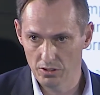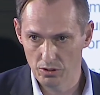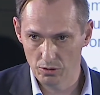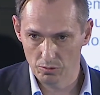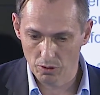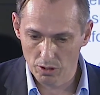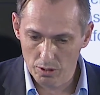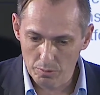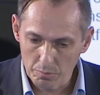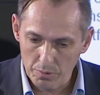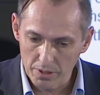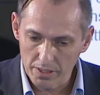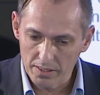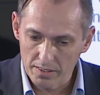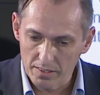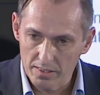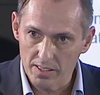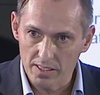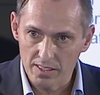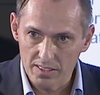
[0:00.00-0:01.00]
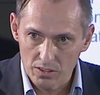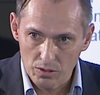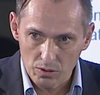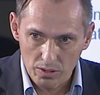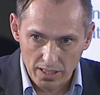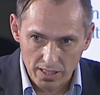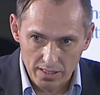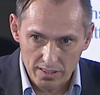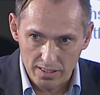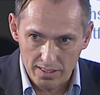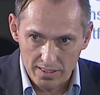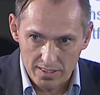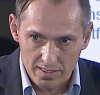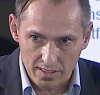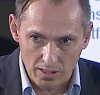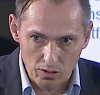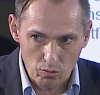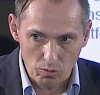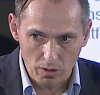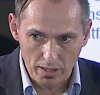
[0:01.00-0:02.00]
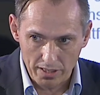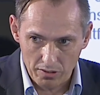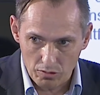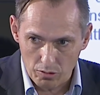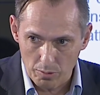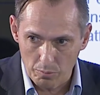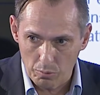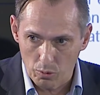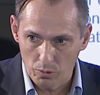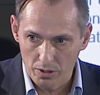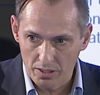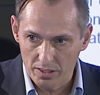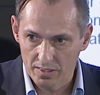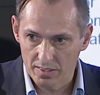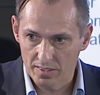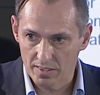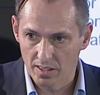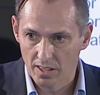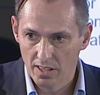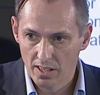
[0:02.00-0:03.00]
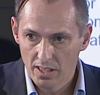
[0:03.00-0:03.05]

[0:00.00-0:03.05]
You want to bring things together in central entry points.